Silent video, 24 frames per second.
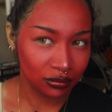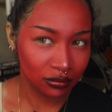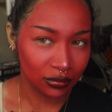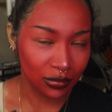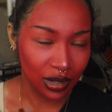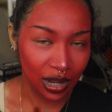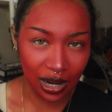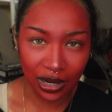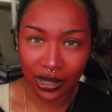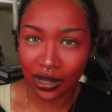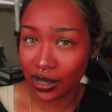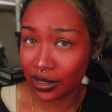
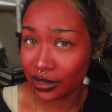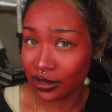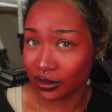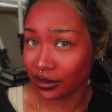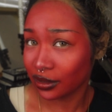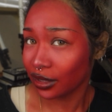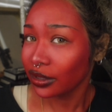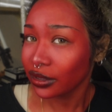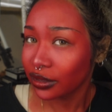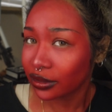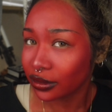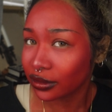I kind of
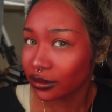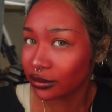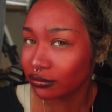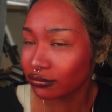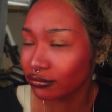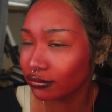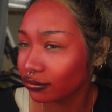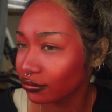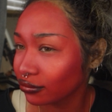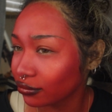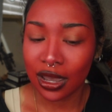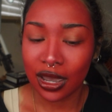like it.
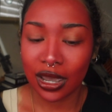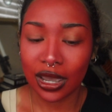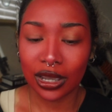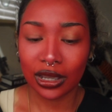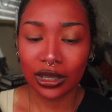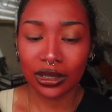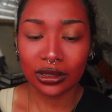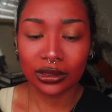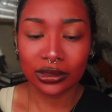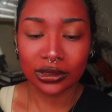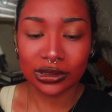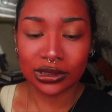
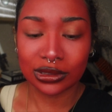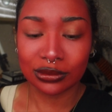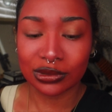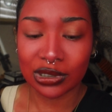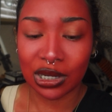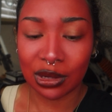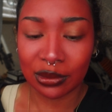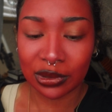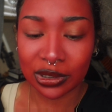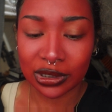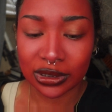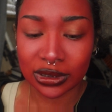And let's see what
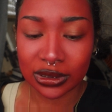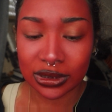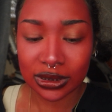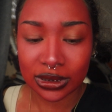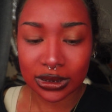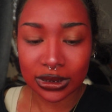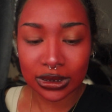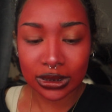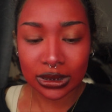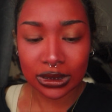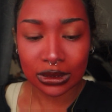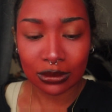time it
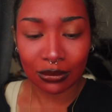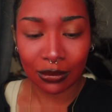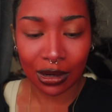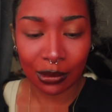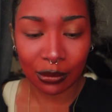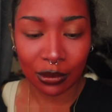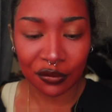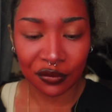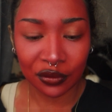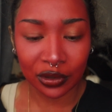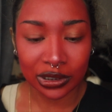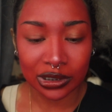is. My
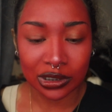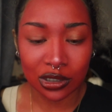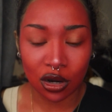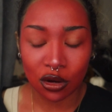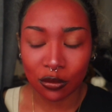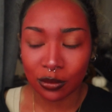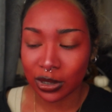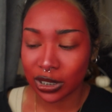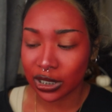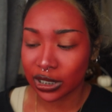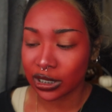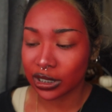boyfriend gets
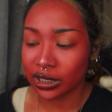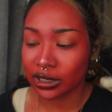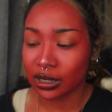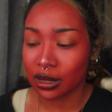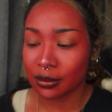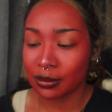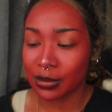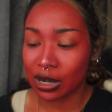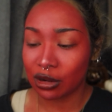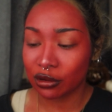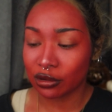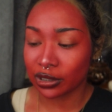home in
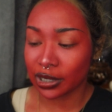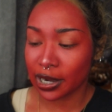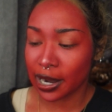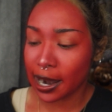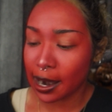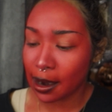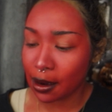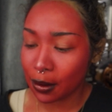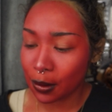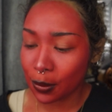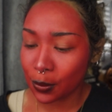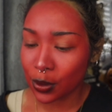about an
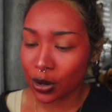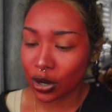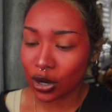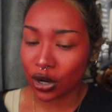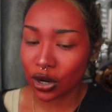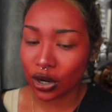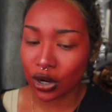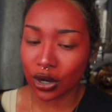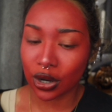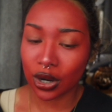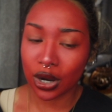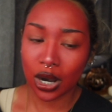
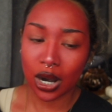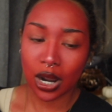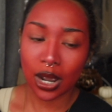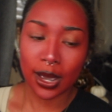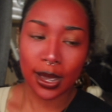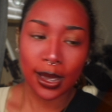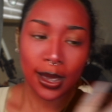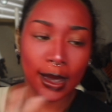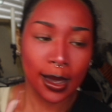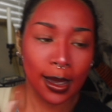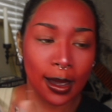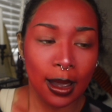hour.
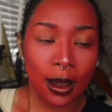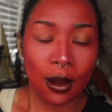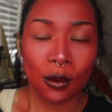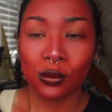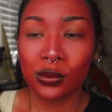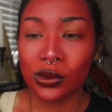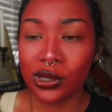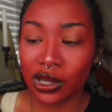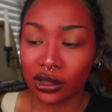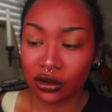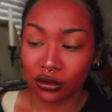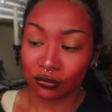
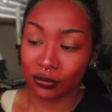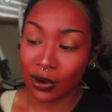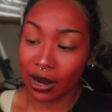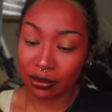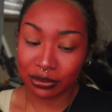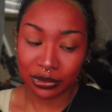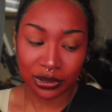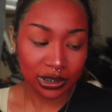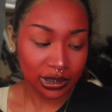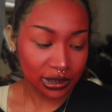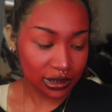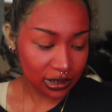We gotta
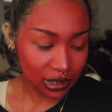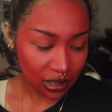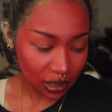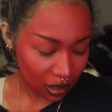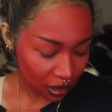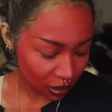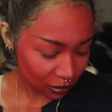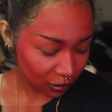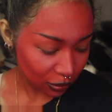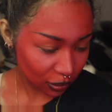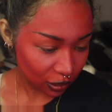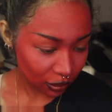wrap this
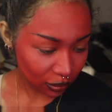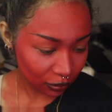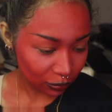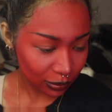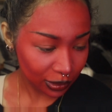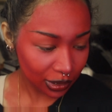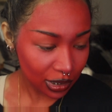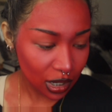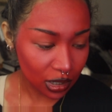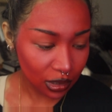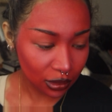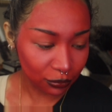up, girl. We
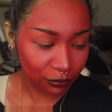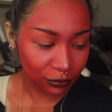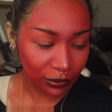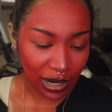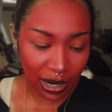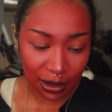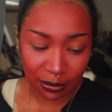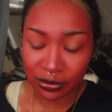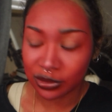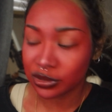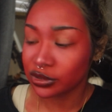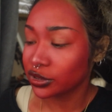gotta
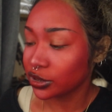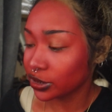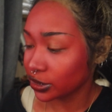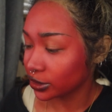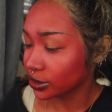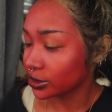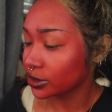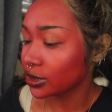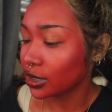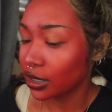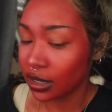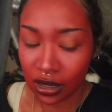wrap
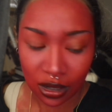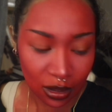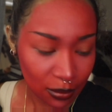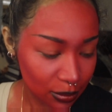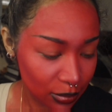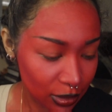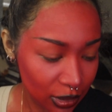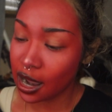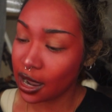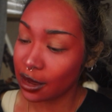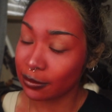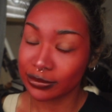this up.
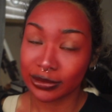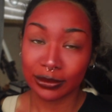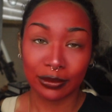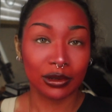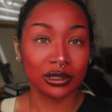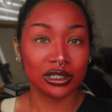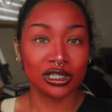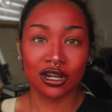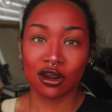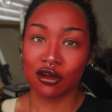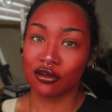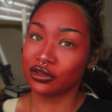I'm
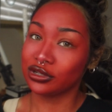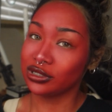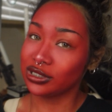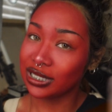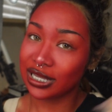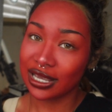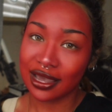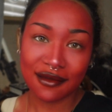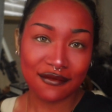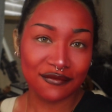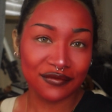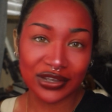supposed to go to the
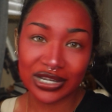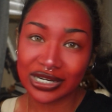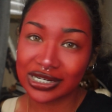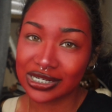DMV